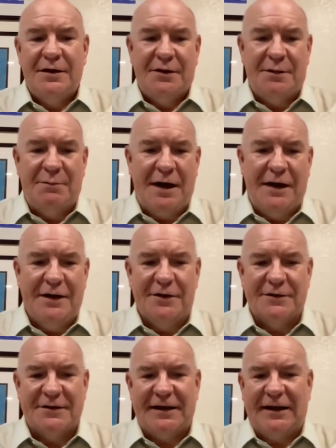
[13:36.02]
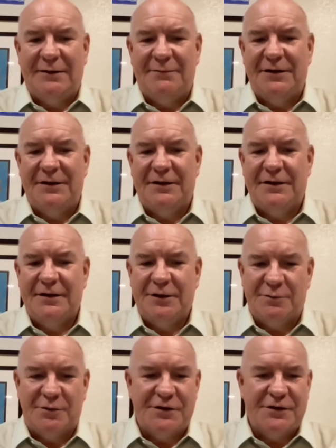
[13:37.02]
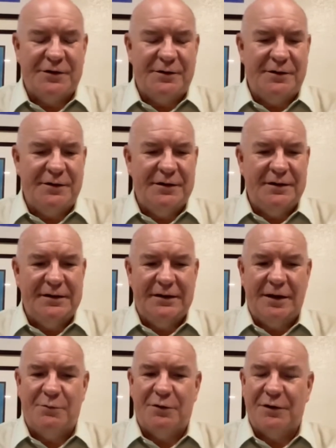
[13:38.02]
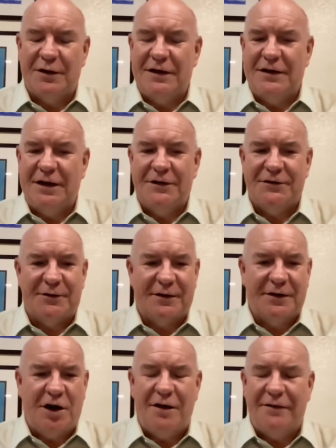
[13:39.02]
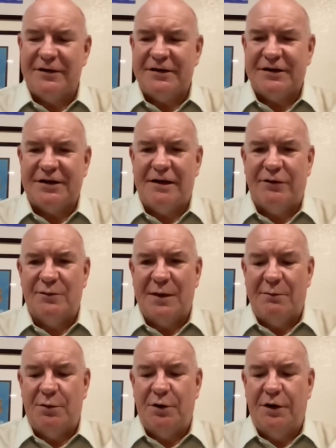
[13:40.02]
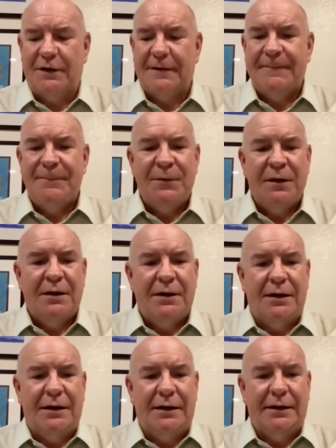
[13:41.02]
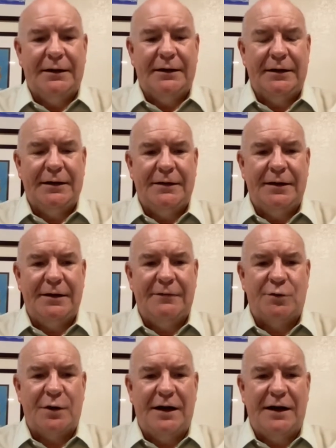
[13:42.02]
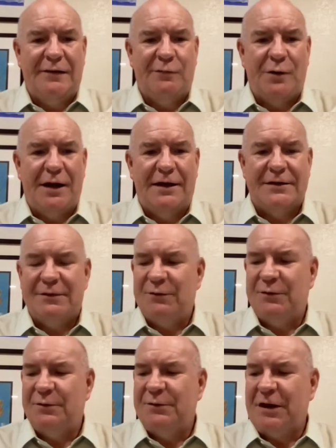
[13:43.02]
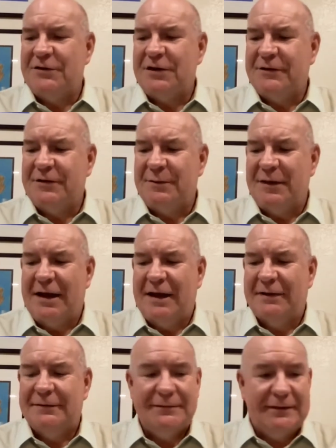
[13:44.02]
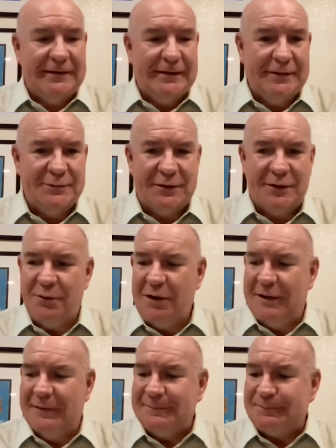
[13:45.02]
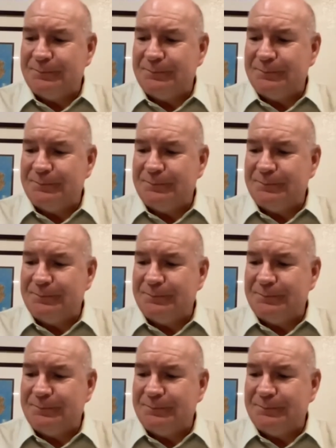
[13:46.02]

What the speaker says: the pioneer and settlement, commercial, lumber, and industrial. And all of this is covered in my book in a variety of ways. And we'll touch on some of that as we go on.